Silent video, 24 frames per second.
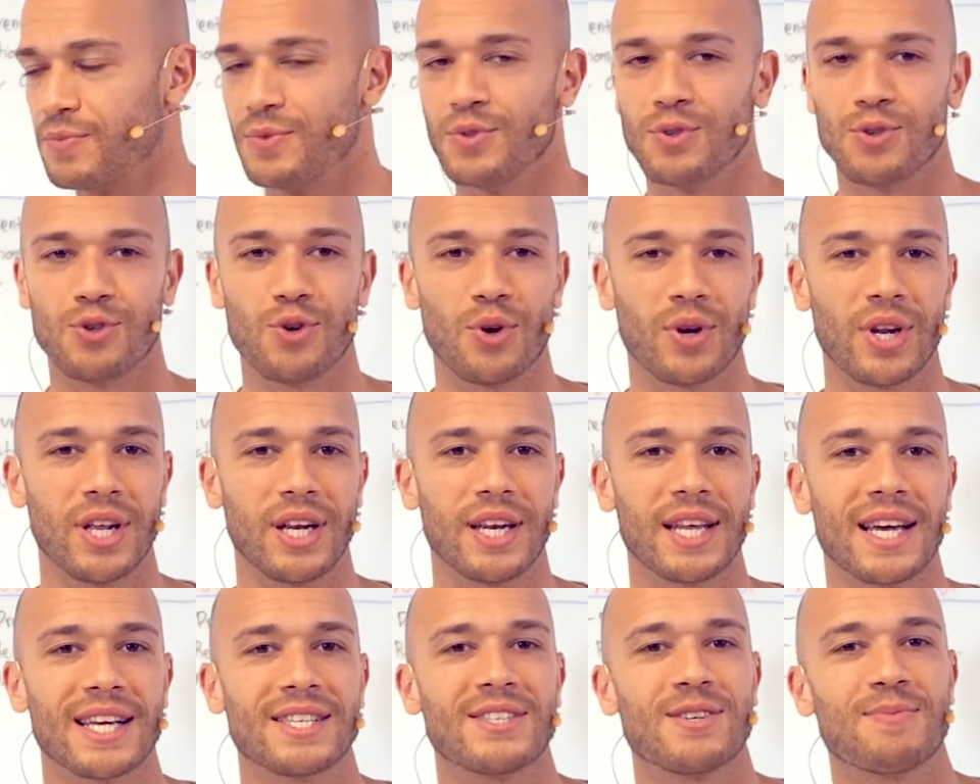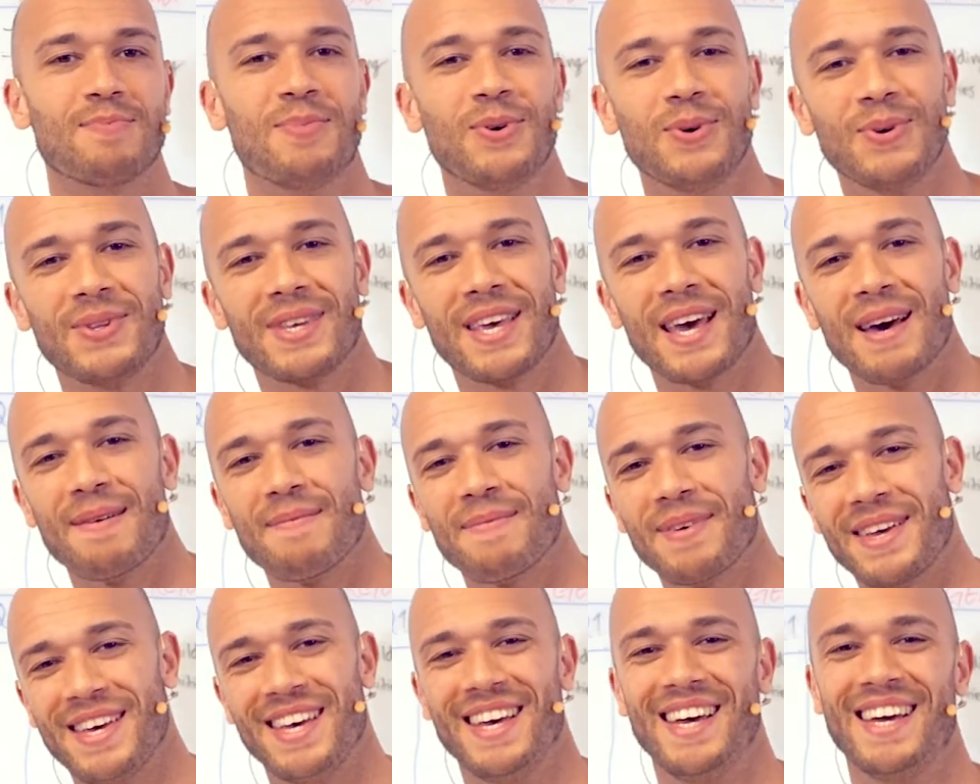Joining Dancers
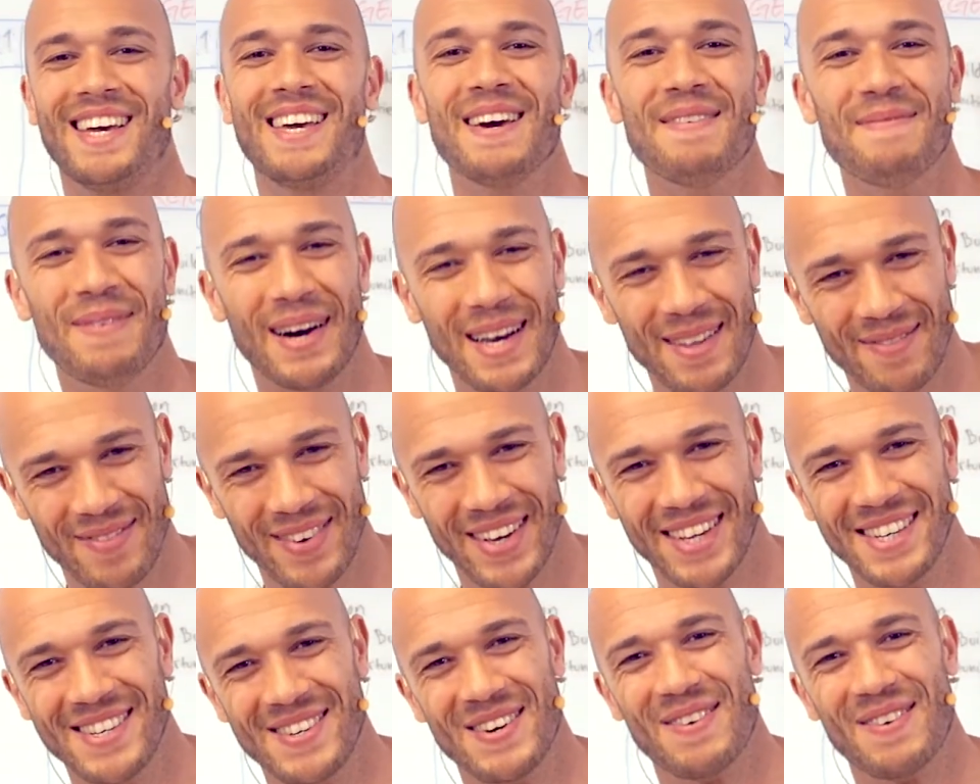Bootcamp might be a new